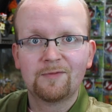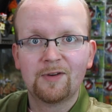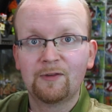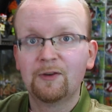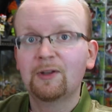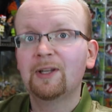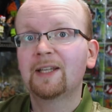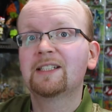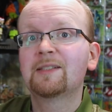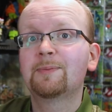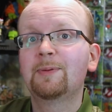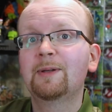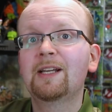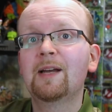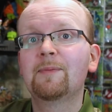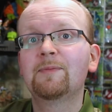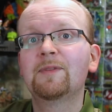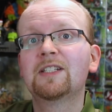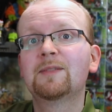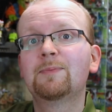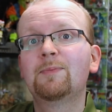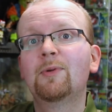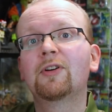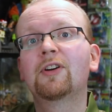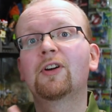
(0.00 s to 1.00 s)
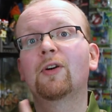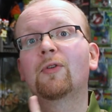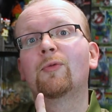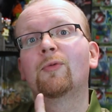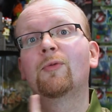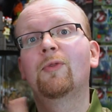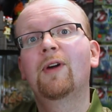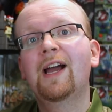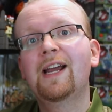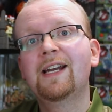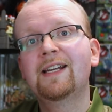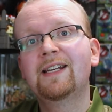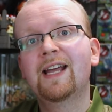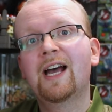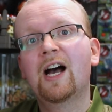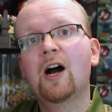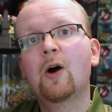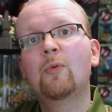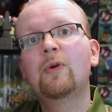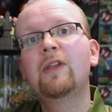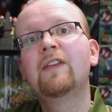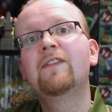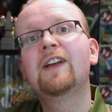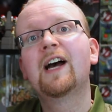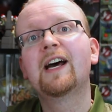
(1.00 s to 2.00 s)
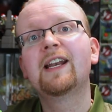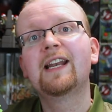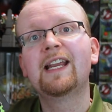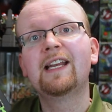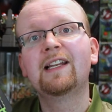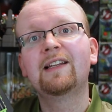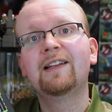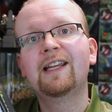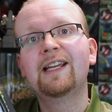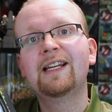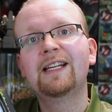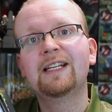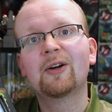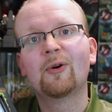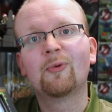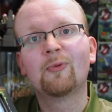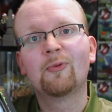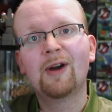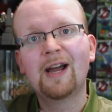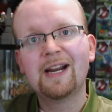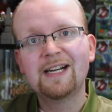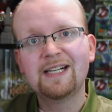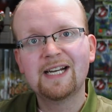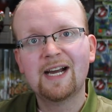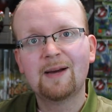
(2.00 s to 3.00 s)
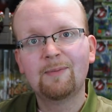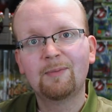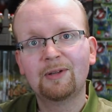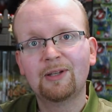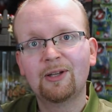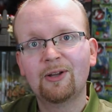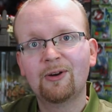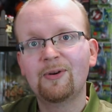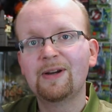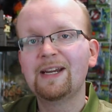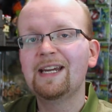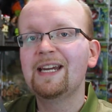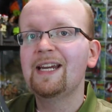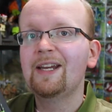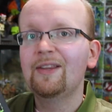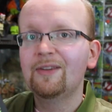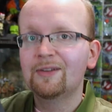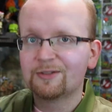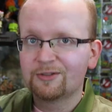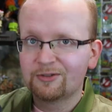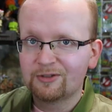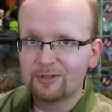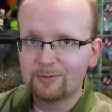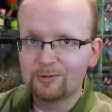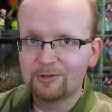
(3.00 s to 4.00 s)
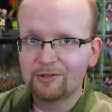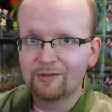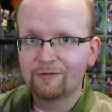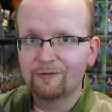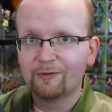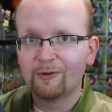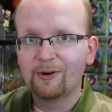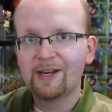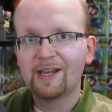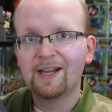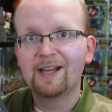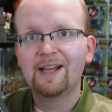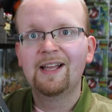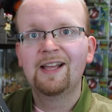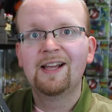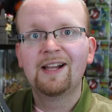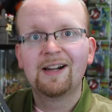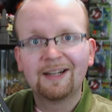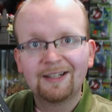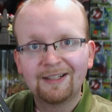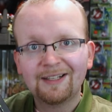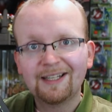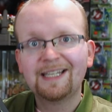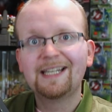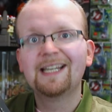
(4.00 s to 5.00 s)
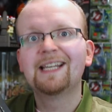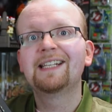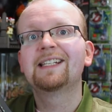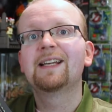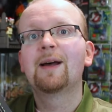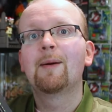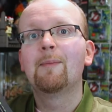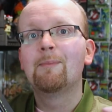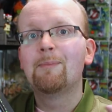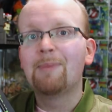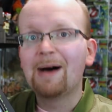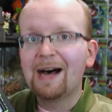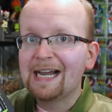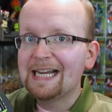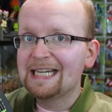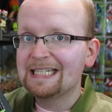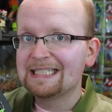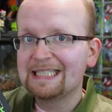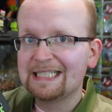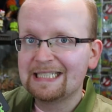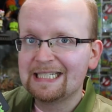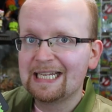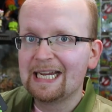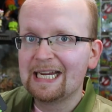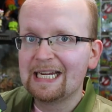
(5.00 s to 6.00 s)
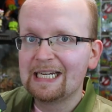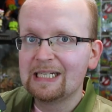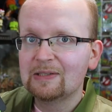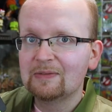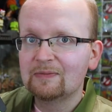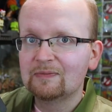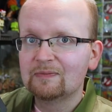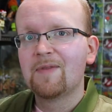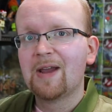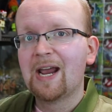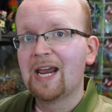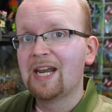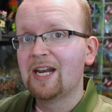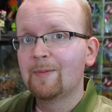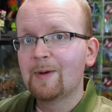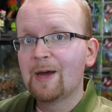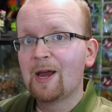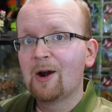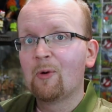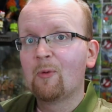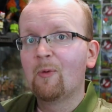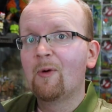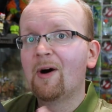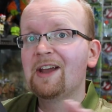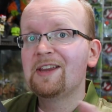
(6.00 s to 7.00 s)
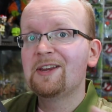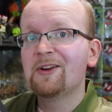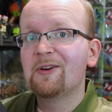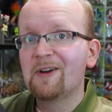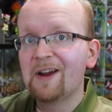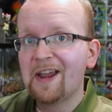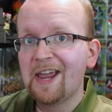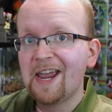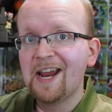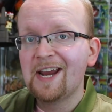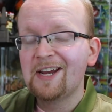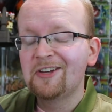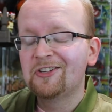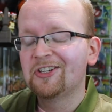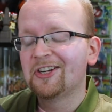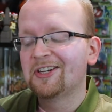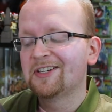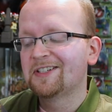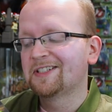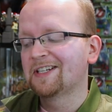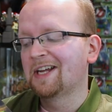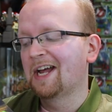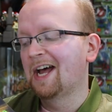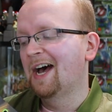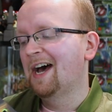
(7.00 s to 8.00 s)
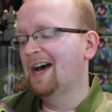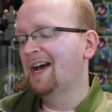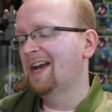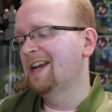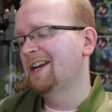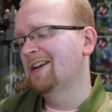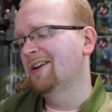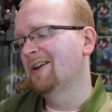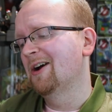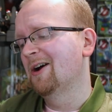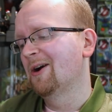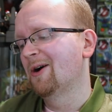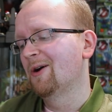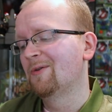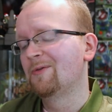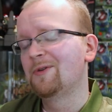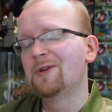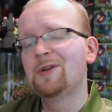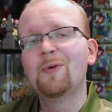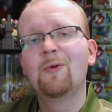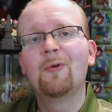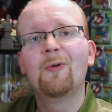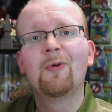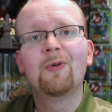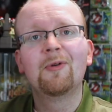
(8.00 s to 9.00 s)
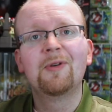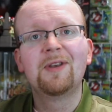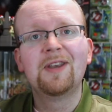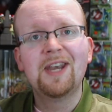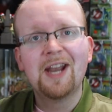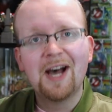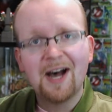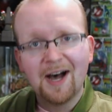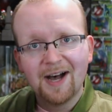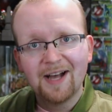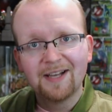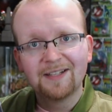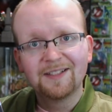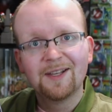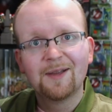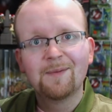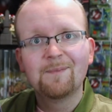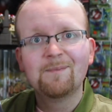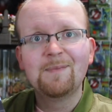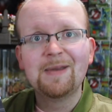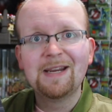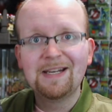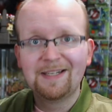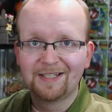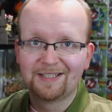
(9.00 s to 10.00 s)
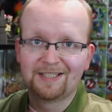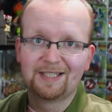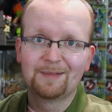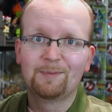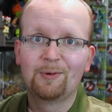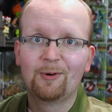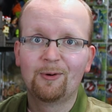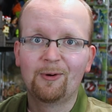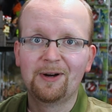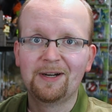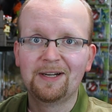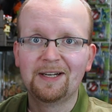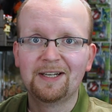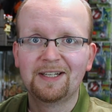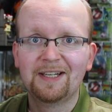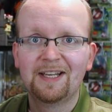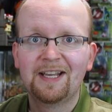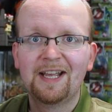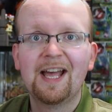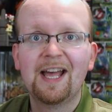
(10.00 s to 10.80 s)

If you'd like to pick up this book right now, we've got a link right down below in the description for you. Click it, buy it today, and no matter what your age is, I know you will not be disappointed.